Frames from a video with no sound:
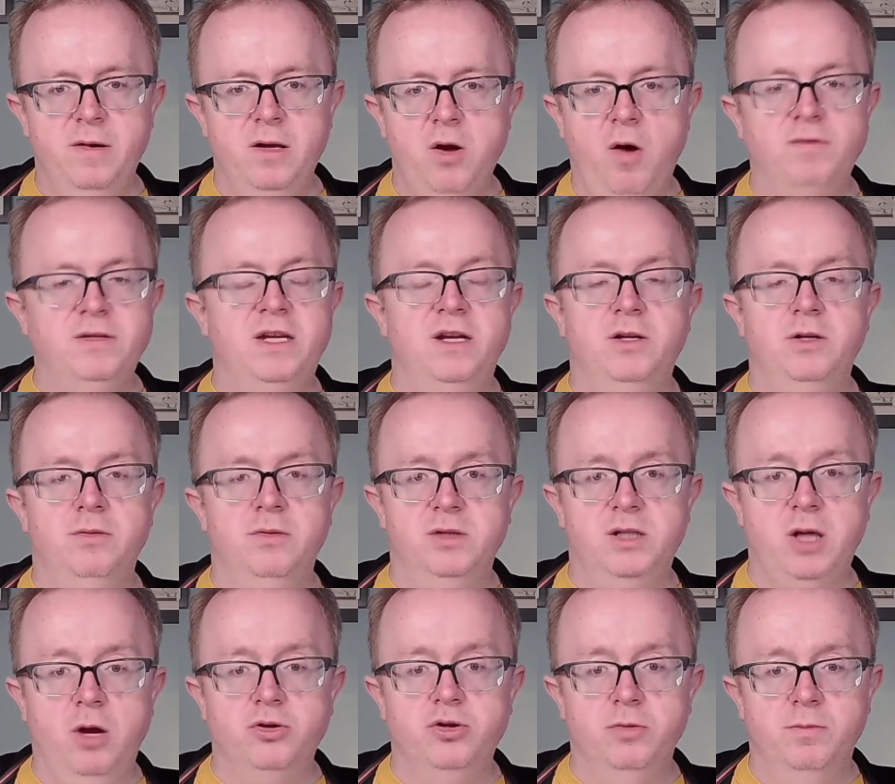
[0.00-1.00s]
Obviously you can do it on
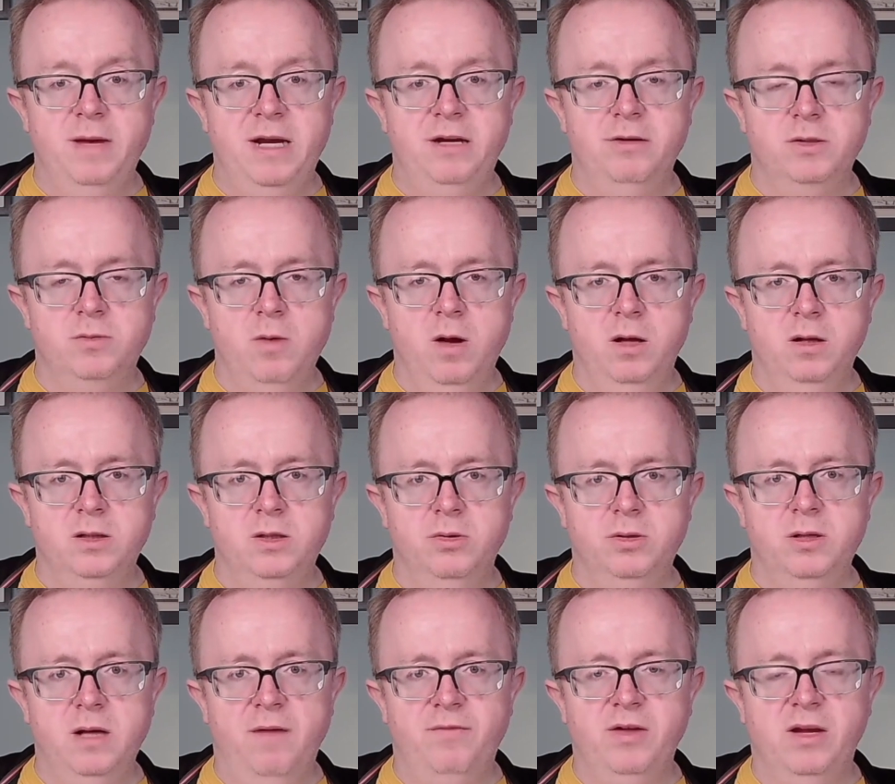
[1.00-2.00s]
social media as well, as long as
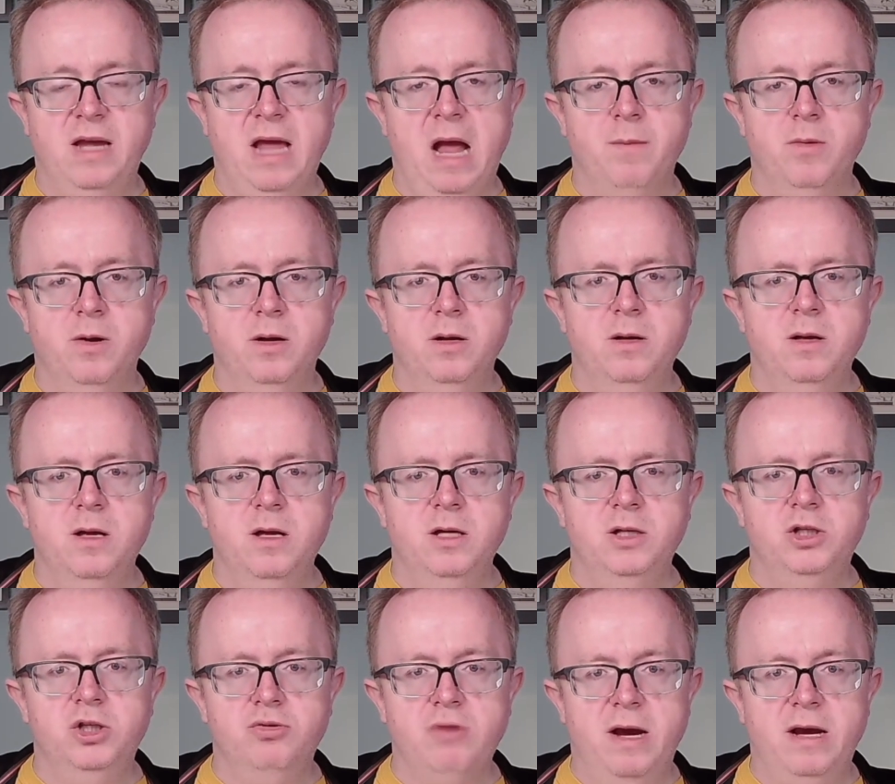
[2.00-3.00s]
you have the camera
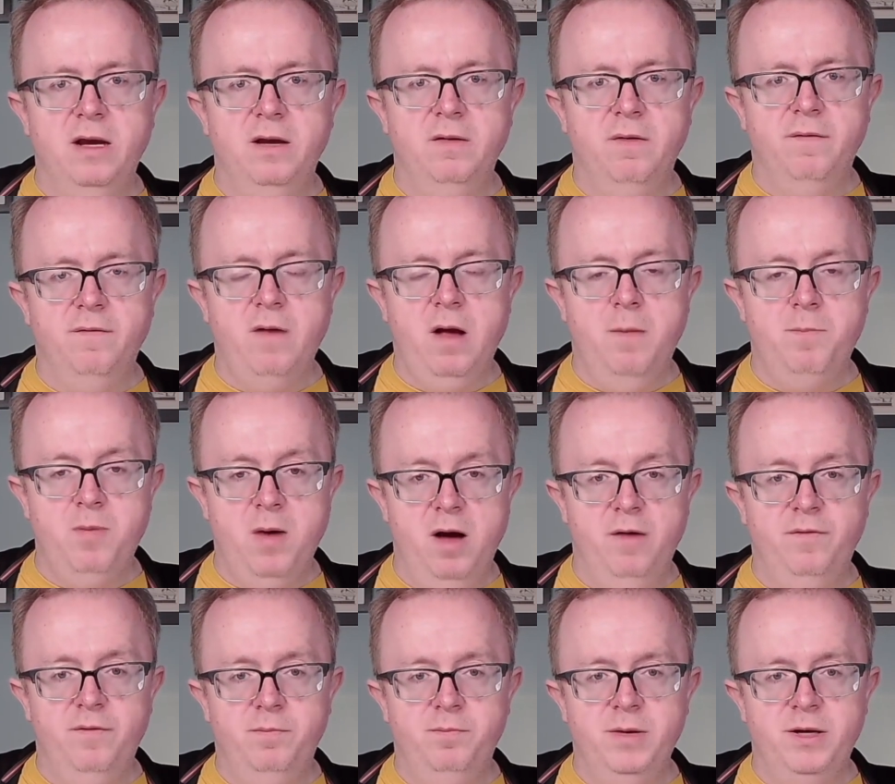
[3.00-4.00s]
straight
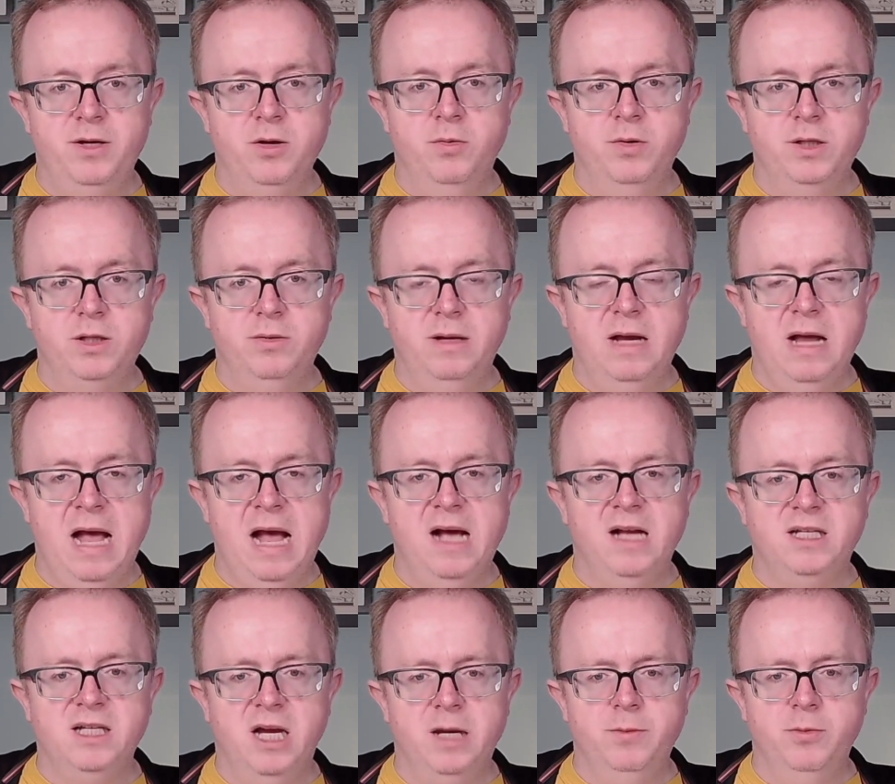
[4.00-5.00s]
above, but you don't want to do it at a
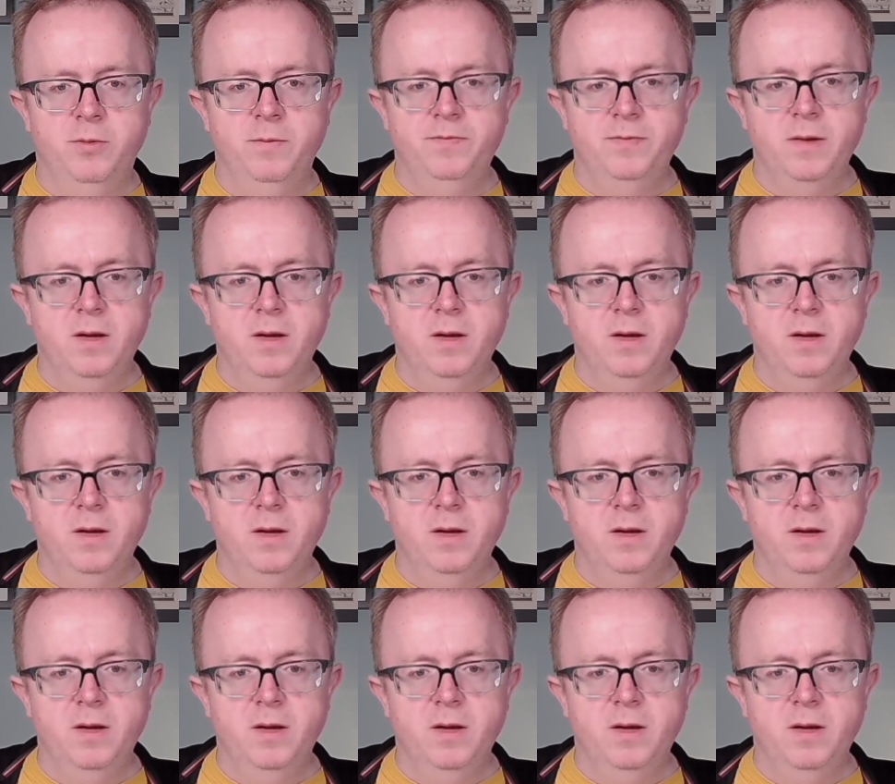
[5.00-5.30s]
table.